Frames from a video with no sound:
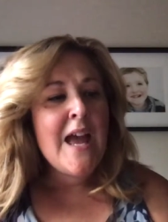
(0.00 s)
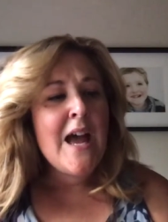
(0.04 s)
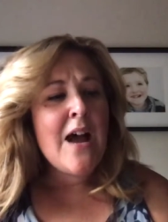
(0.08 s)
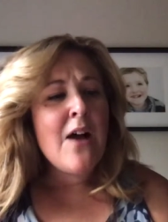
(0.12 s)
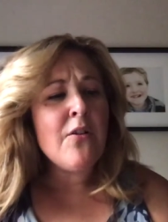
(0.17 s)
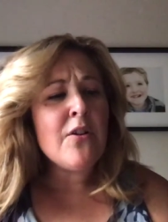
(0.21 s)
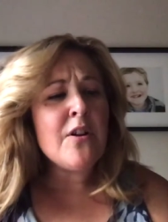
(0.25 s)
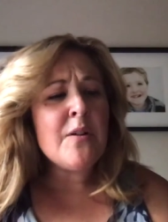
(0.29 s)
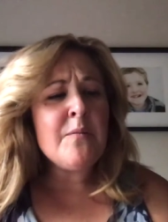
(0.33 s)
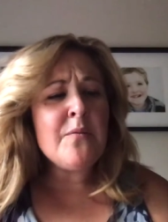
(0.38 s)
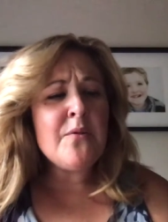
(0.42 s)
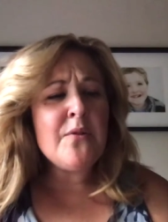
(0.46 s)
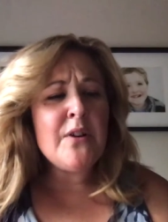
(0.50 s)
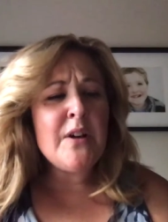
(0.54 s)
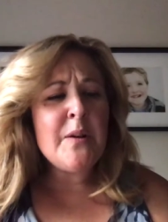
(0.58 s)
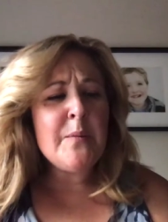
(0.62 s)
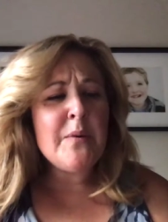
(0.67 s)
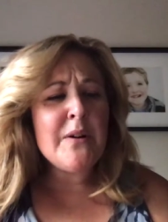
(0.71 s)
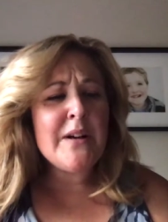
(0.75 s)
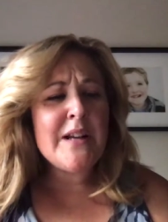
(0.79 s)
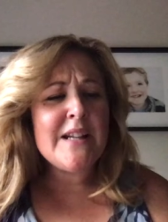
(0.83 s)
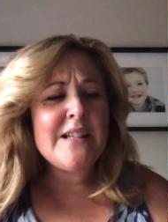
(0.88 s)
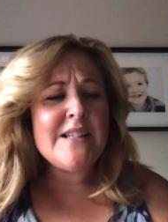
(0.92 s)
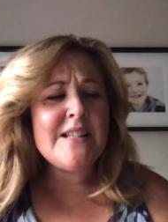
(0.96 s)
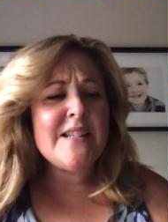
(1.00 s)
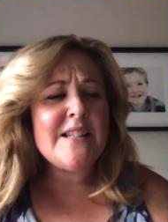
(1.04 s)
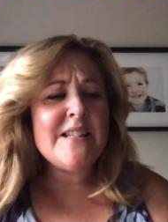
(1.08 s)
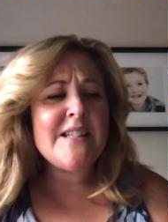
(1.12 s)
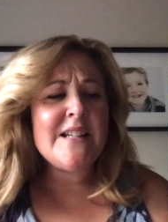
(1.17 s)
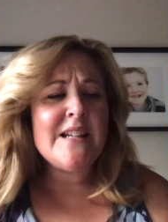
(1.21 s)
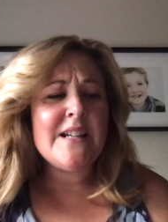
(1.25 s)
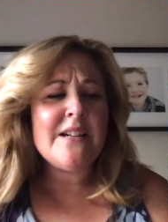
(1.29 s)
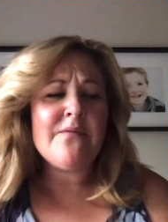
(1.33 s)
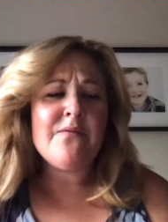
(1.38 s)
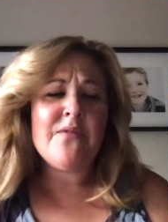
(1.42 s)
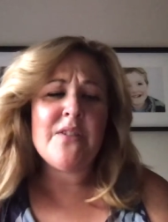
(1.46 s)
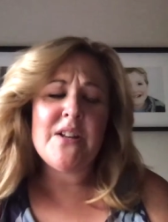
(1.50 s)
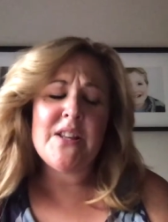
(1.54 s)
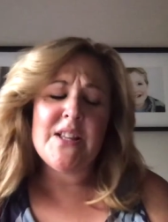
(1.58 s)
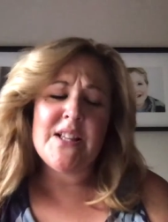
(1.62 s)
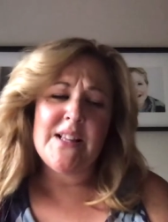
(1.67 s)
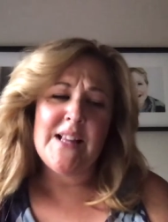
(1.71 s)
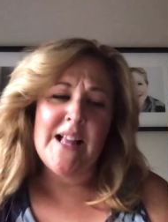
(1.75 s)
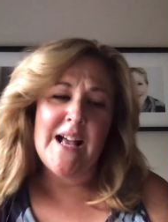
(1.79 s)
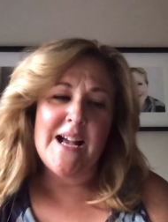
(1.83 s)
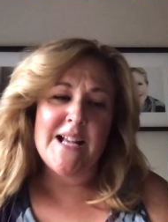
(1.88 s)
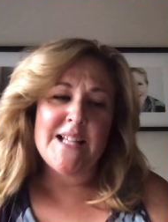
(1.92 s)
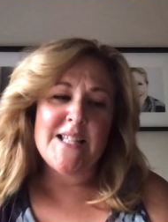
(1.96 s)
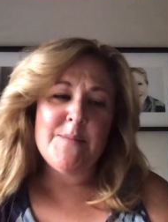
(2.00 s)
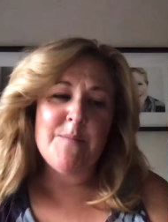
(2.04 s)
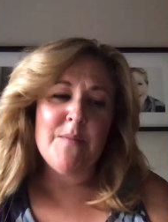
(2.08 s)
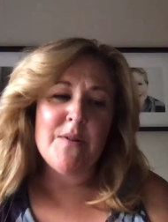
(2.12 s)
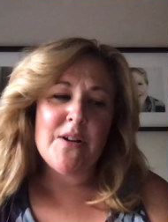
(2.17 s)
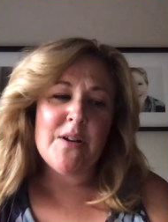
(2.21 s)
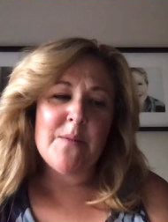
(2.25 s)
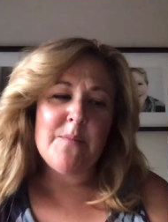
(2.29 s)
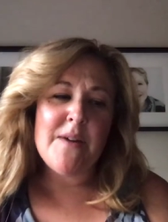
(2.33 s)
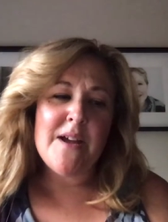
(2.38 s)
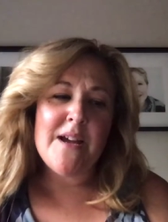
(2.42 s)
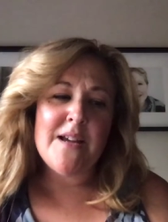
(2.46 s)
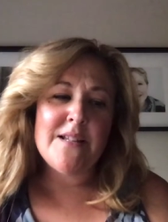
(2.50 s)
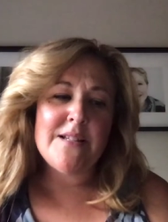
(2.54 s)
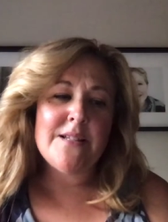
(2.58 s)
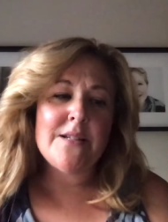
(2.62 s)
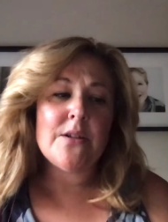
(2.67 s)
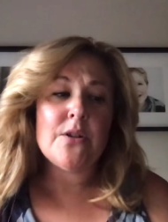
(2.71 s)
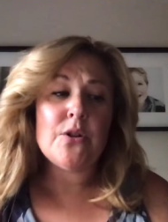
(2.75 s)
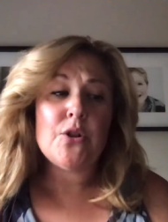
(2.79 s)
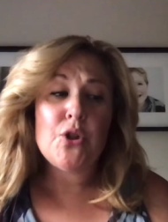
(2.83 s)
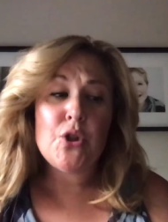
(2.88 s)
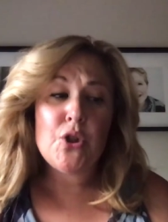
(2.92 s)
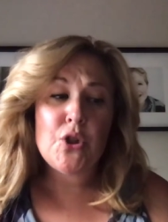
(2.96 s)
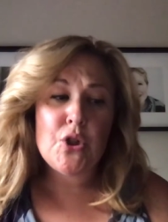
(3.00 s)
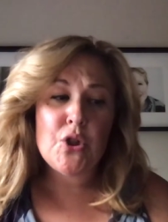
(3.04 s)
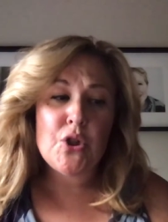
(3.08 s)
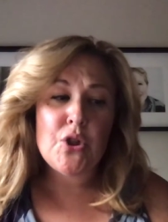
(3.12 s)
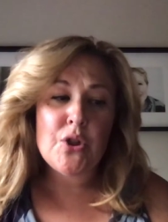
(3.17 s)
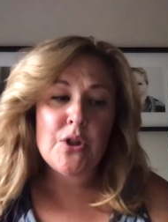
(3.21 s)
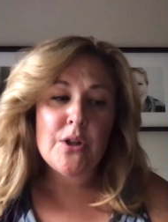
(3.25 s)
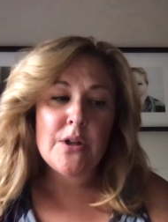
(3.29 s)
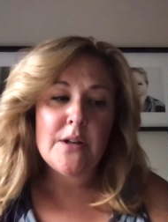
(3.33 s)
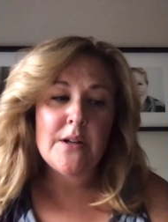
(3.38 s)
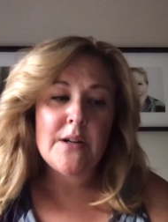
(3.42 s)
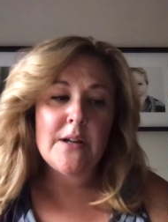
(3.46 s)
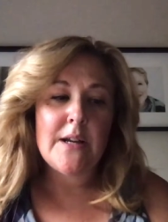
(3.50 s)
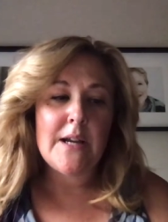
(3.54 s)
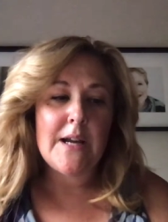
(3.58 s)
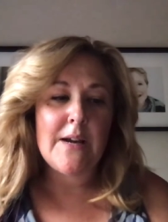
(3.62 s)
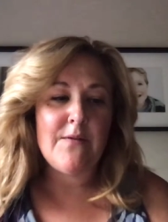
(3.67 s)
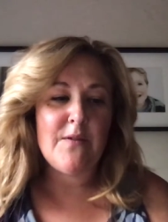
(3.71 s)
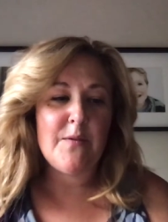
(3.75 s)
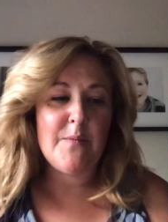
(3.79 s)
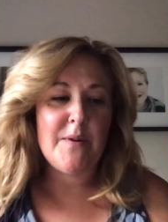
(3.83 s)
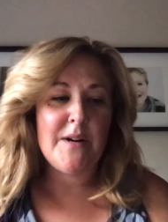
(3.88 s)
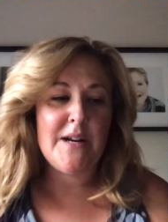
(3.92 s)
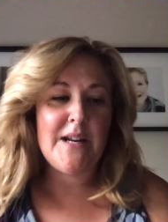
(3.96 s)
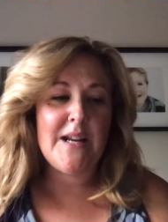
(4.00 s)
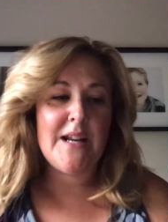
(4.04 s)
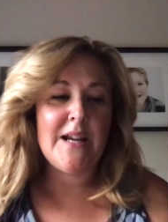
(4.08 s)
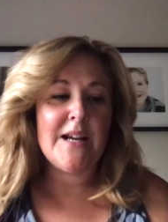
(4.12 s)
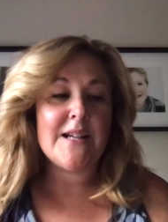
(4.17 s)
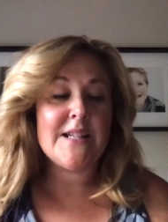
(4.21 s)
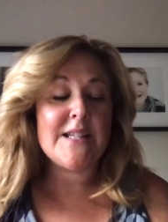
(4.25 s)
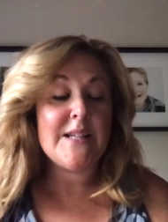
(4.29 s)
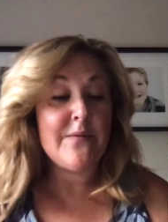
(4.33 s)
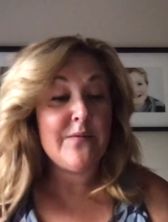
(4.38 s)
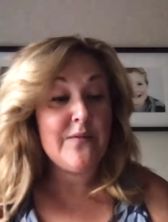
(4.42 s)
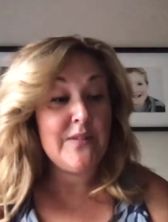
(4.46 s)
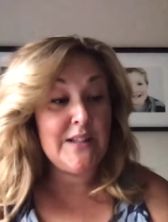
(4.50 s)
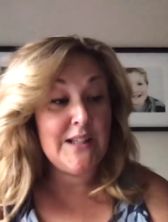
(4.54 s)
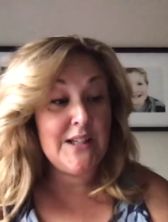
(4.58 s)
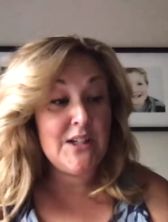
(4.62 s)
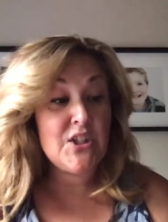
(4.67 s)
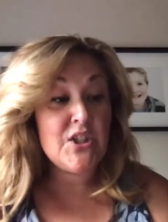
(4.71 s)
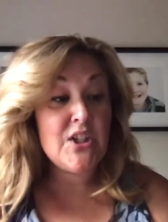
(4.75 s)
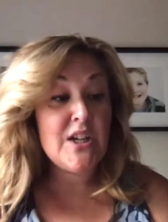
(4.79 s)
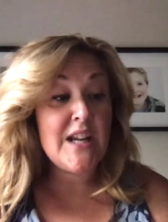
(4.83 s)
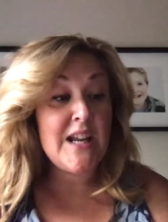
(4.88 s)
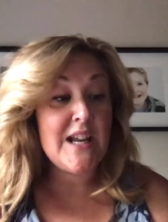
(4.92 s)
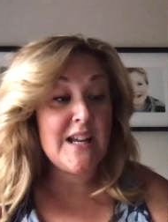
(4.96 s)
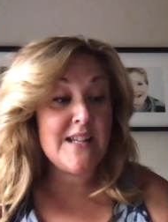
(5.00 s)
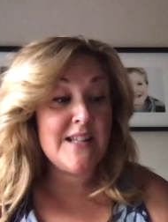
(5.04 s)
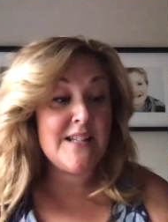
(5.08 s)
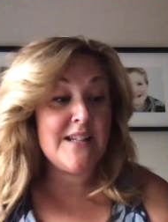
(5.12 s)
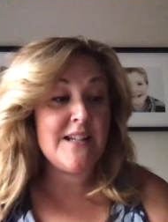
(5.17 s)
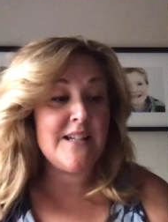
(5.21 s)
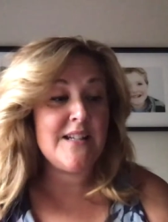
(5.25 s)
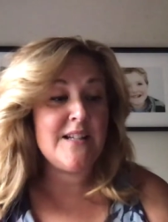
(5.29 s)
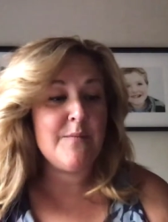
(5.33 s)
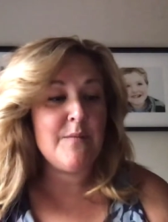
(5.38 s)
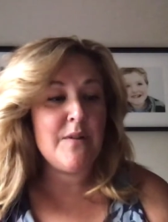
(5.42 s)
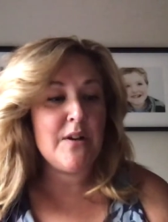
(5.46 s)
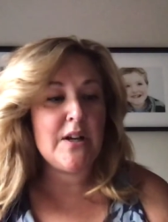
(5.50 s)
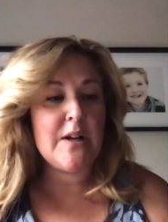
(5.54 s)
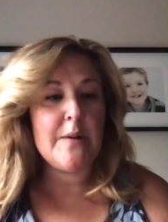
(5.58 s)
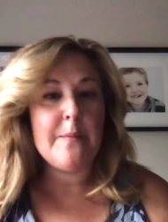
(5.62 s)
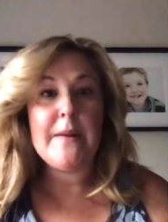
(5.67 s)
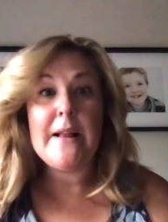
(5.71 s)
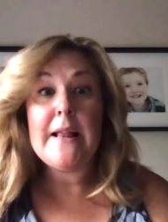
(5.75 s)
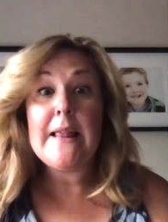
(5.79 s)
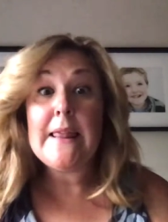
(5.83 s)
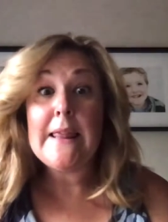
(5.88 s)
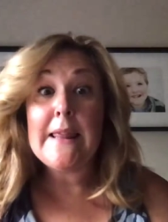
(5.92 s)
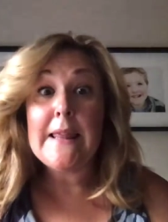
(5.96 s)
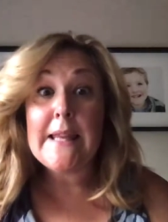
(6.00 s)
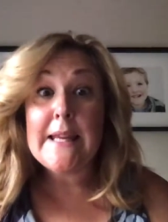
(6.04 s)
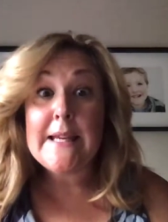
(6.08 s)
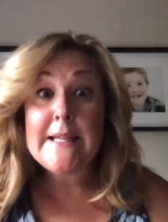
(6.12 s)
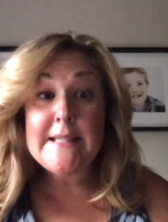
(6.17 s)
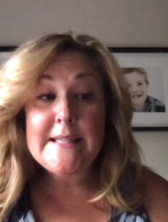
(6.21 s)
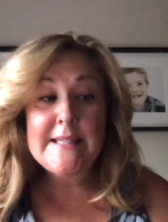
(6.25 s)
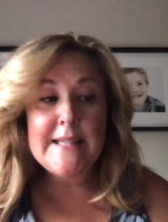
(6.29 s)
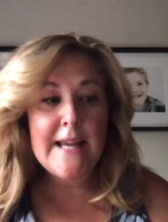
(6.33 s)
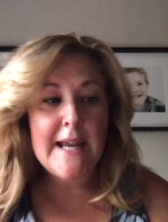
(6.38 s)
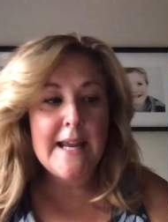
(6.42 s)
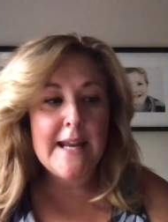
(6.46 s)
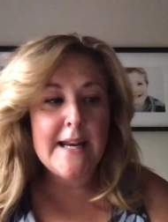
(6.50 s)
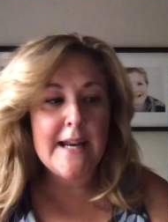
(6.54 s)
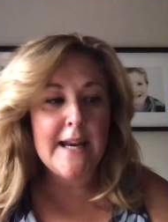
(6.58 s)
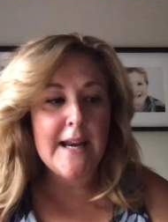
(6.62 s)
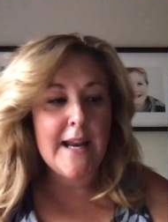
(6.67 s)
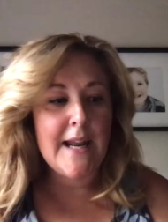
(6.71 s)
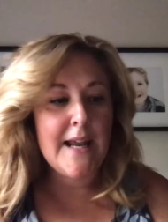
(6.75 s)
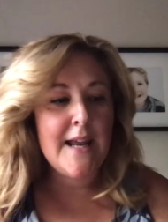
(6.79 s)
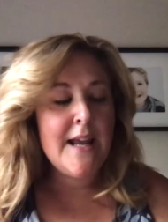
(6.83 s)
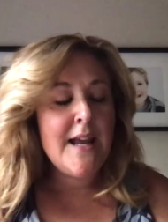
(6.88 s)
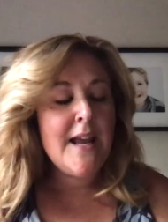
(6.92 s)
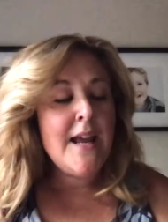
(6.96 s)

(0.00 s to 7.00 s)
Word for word: How come Bird gets to stand in front of the class? Malcolm asked. Shh! Everybody except Felicia Ann said to Malcolm, Listen!